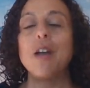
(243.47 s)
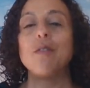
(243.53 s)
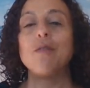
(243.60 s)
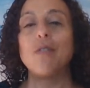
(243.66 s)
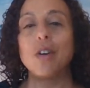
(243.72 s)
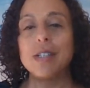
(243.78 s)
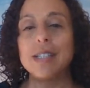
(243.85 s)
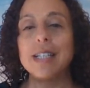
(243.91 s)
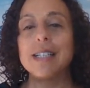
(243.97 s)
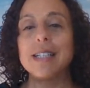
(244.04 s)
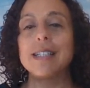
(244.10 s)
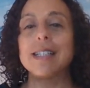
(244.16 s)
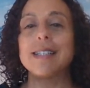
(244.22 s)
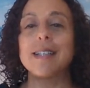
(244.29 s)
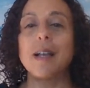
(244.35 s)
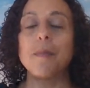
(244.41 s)

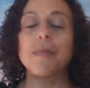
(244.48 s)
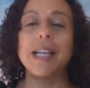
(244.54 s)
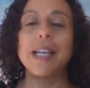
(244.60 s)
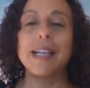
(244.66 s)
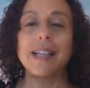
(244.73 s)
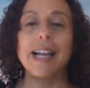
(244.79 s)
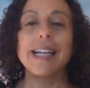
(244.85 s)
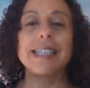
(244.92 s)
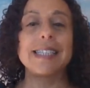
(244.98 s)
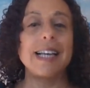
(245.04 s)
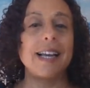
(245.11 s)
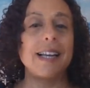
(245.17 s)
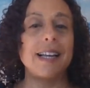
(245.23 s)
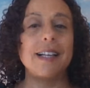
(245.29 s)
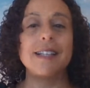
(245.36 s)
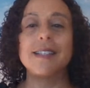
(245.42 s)
versus something like
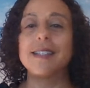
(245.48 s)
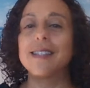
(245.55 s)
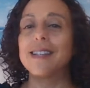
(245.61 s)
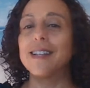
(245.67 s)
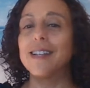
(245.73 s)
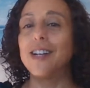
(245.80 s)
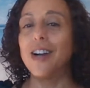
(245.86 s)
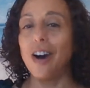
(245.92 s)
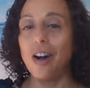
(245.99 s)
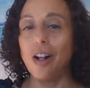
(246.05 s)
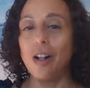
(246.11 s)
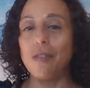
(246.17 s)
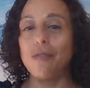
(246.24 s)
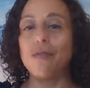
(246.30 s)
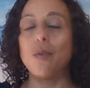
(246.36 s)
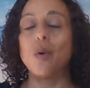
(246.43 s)
tennis,
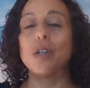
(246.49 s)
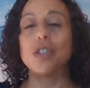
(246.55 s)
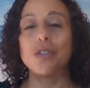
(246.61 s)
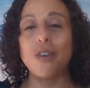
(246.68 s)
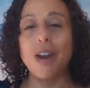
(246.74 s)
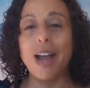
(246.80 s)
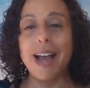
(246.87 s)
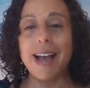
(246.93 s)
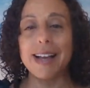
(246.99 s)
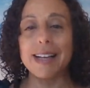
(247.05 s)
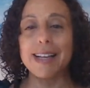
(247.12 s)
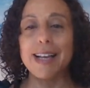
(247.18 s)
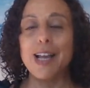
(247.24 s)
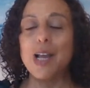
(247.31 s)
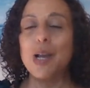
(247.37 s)
golf, or track,